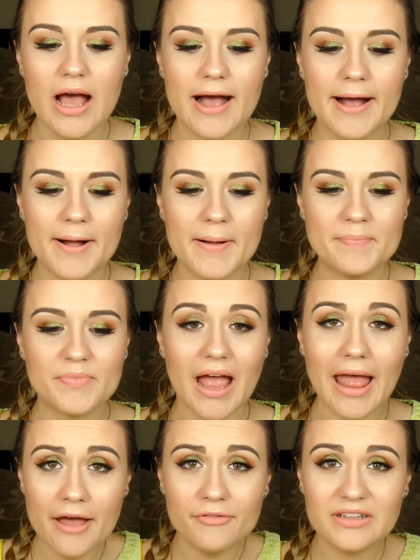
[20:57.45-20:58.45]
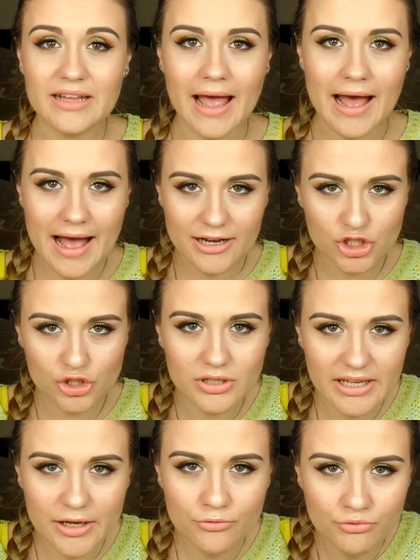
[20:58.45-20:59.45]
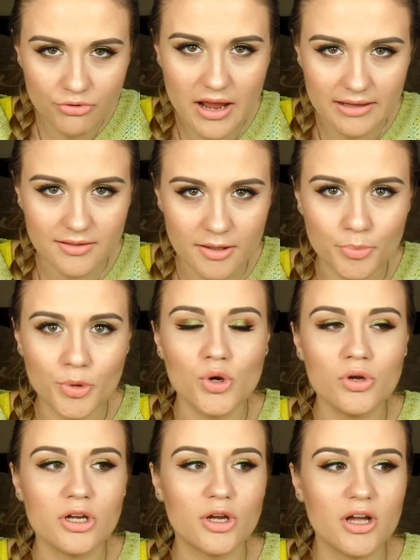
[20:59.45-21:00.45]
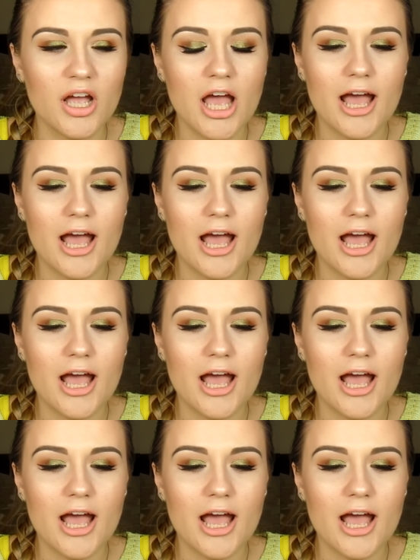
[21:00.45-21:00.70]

I haven't actually read the book.